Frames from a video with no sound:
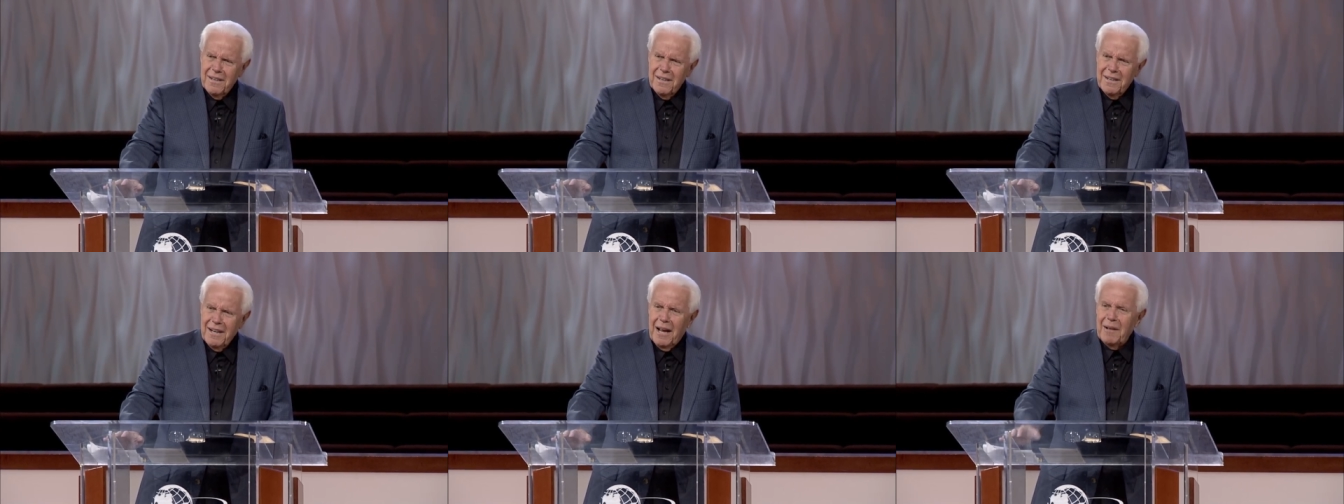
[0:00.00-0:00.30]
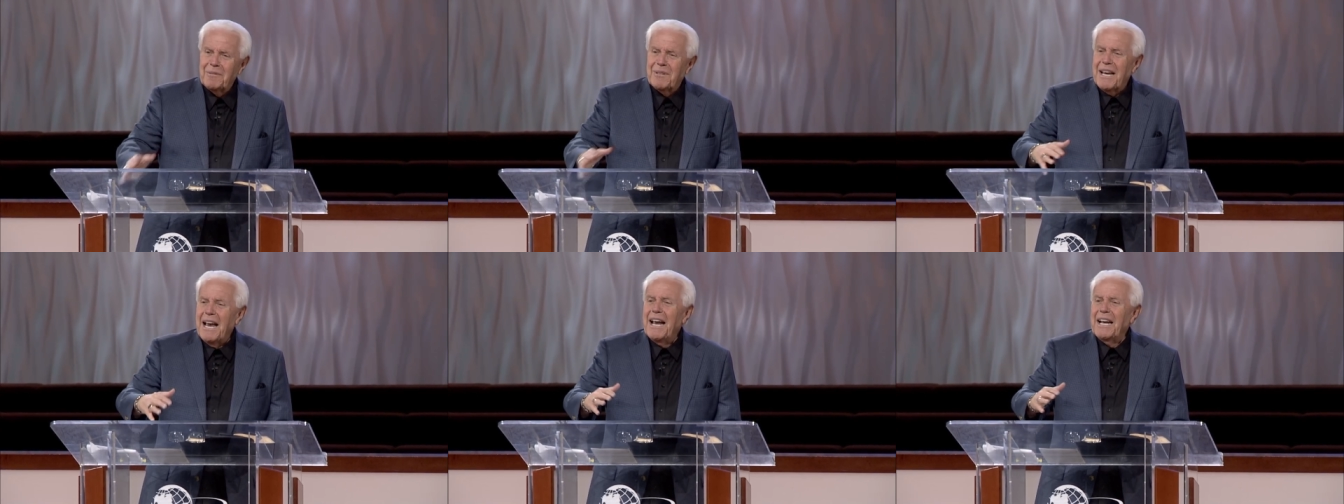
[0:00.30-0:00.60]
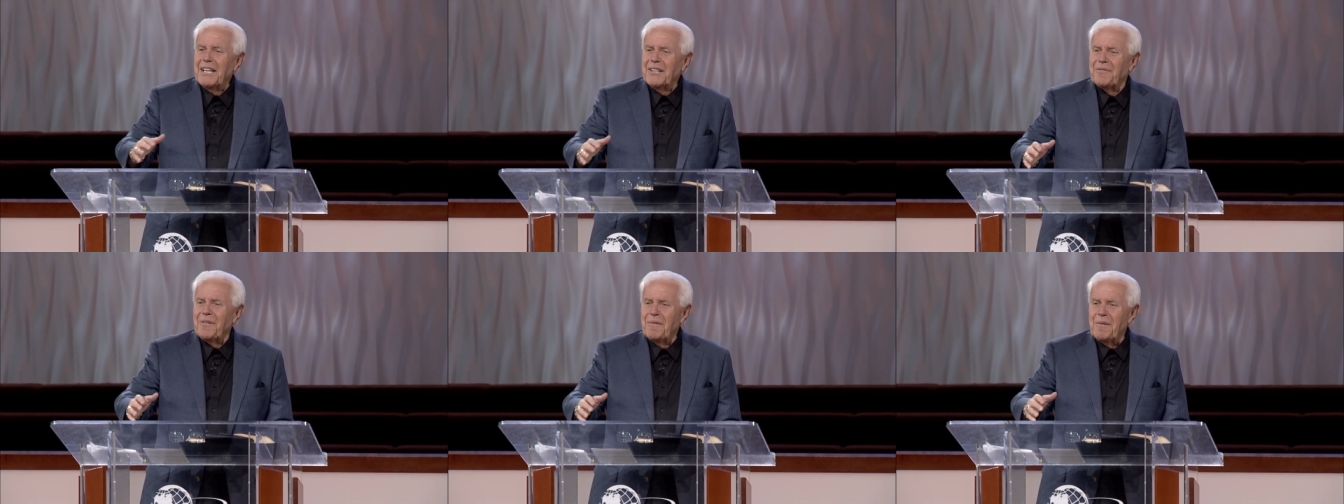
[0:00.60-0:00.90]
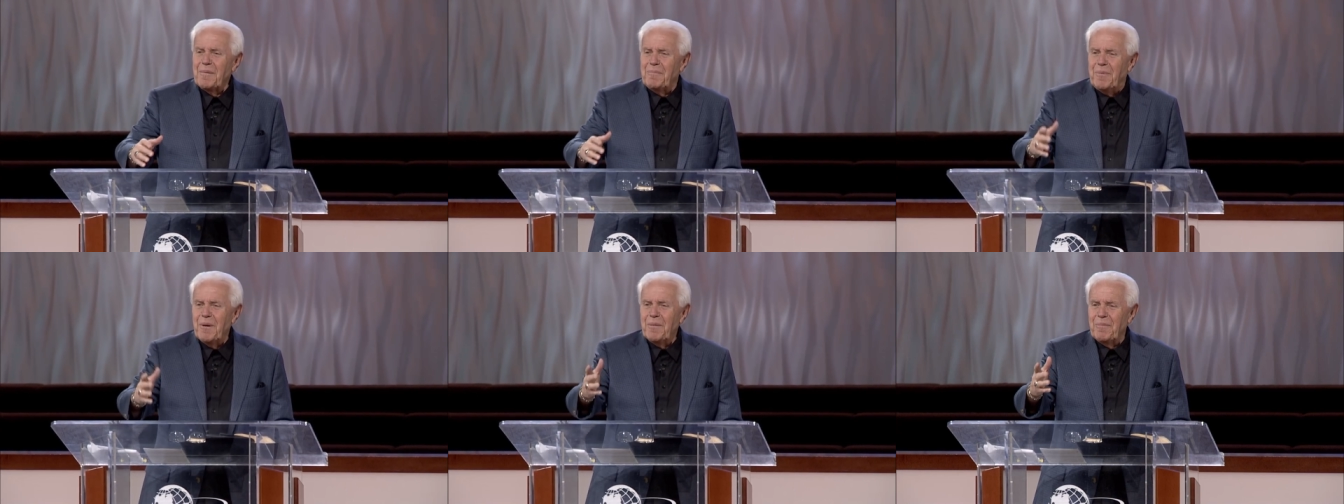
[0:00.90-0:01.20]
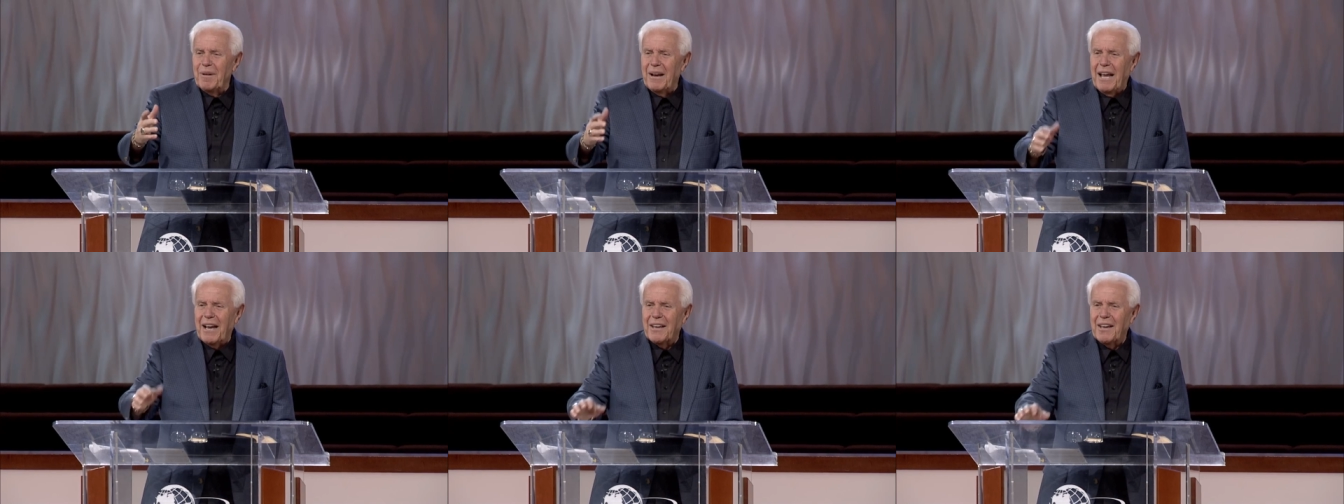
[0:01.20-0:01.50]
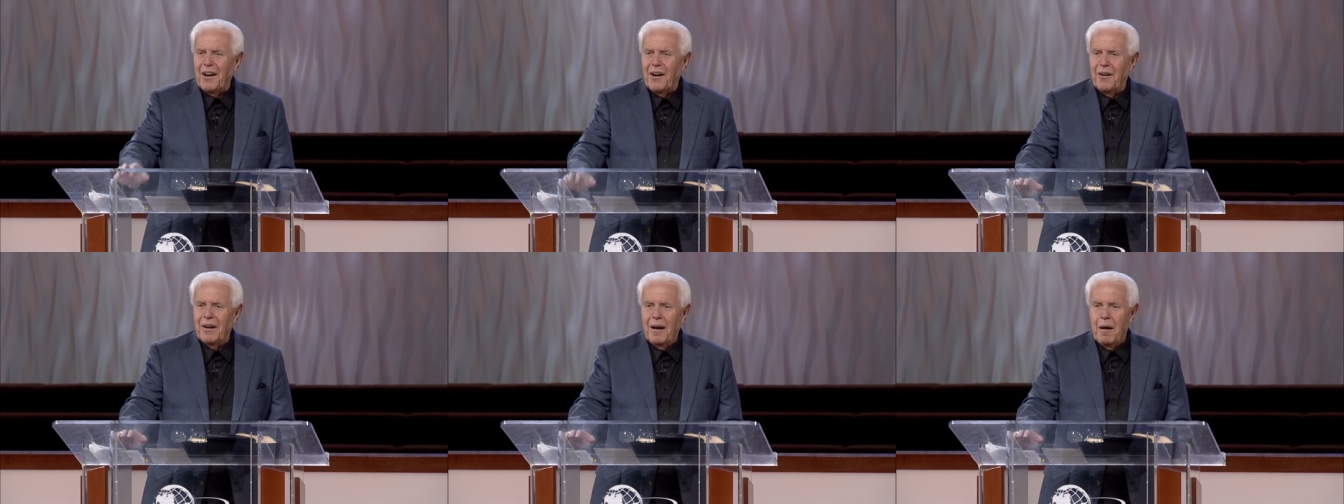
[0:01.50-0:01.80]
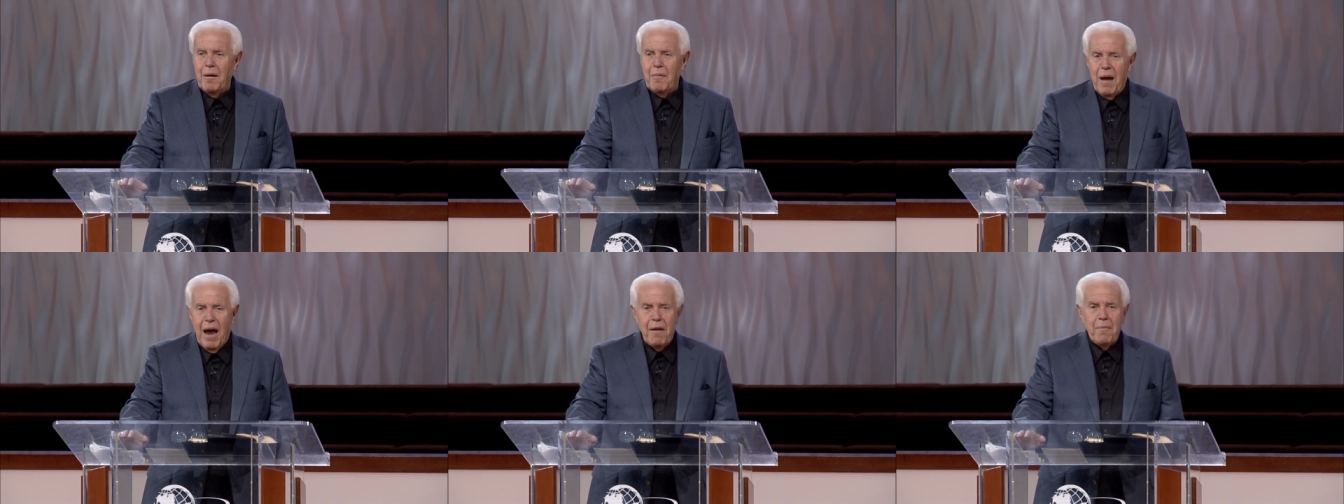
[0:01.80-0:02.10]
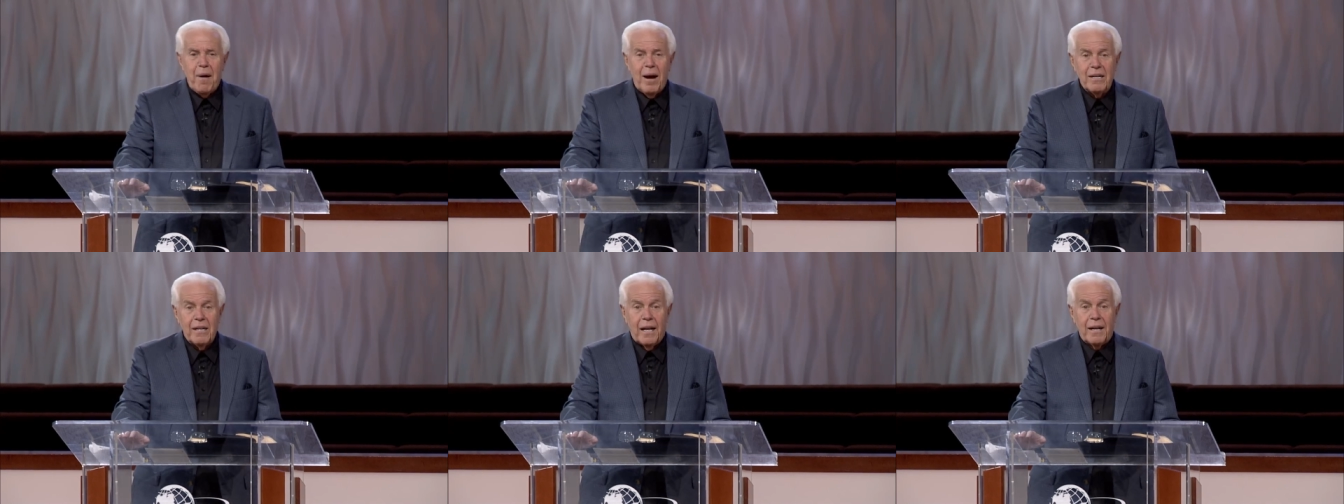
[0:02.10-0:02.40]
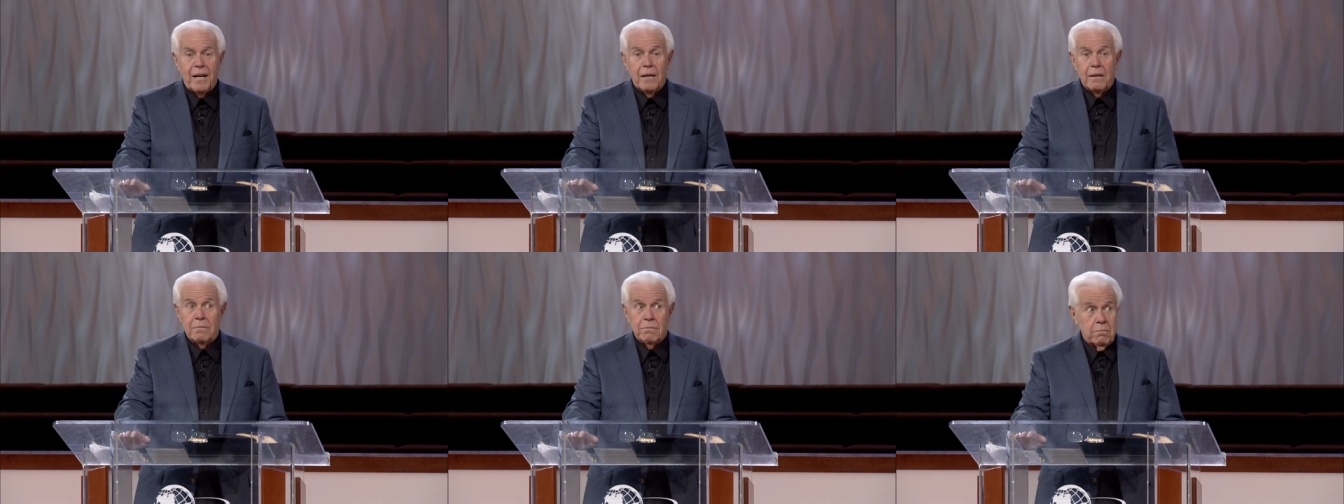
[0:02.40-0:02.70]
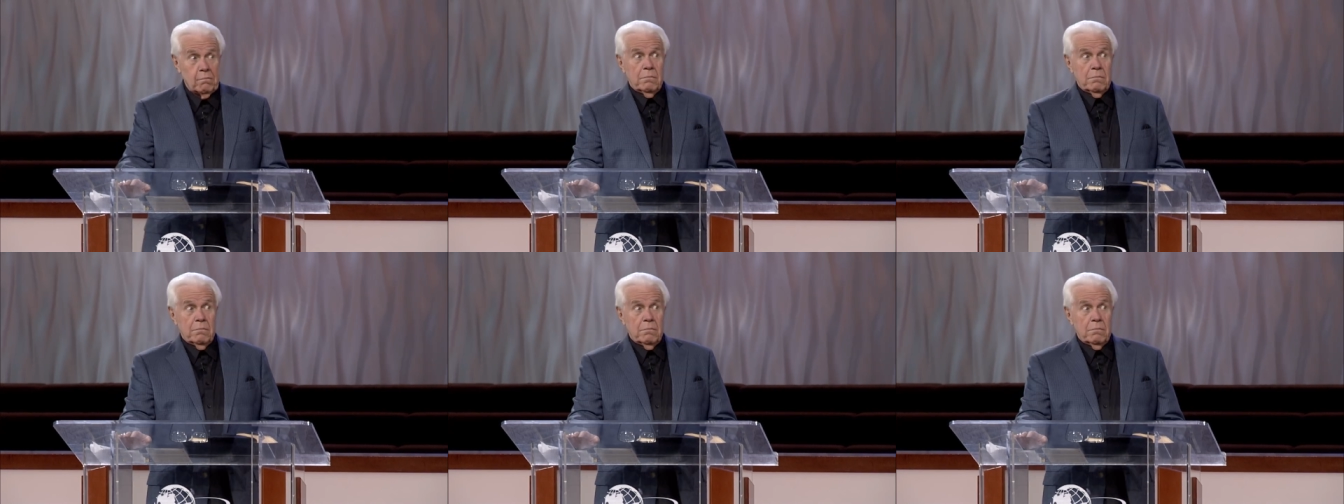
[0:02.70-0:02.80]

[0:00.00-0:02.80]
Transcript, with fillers: Now I'm saying this from the pulpit, like y'all, everybody's like this.